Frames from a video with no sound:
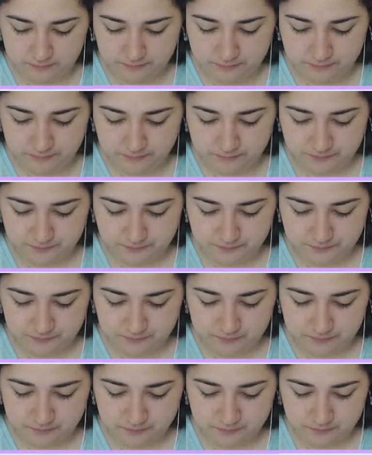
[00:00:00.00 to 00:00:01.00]

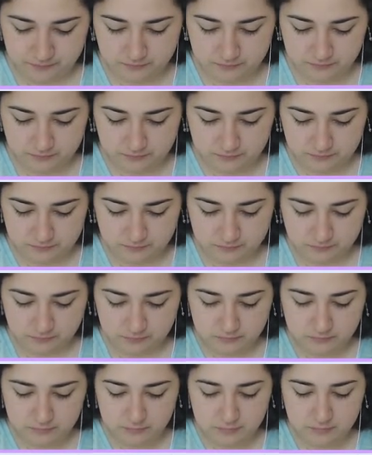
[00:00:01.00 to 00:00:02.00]

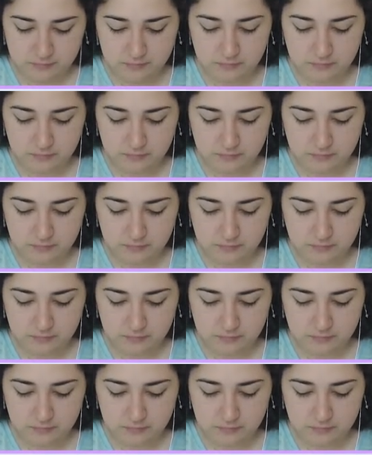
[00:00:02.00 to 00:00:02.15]
No one is speaking in this clip.